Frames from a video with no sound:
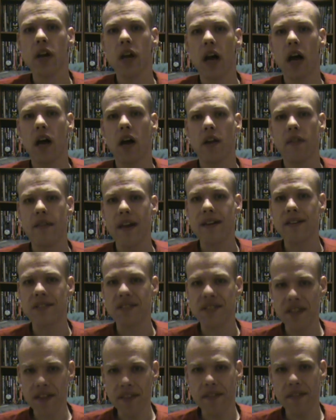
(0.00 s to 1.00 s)
Uh, they
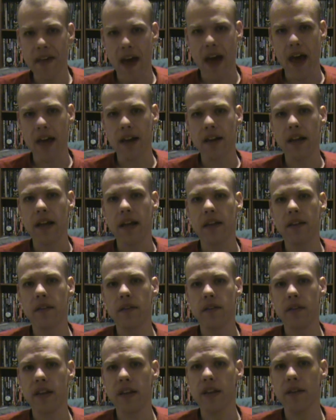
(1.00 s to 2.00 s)
did that
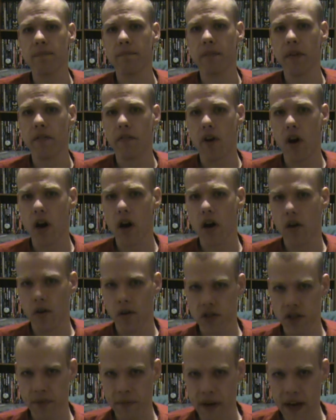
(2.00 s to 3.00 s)
in the Millar
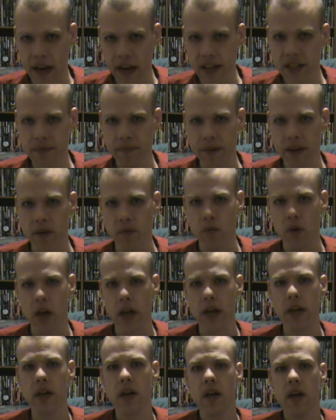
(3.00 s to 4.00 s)
Ultimate X Men
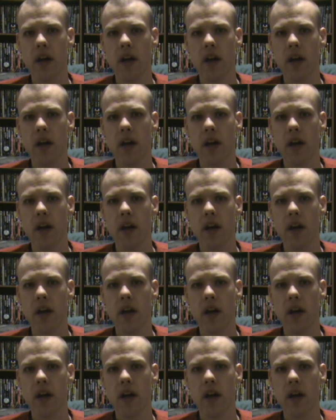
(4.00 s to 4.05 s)
run.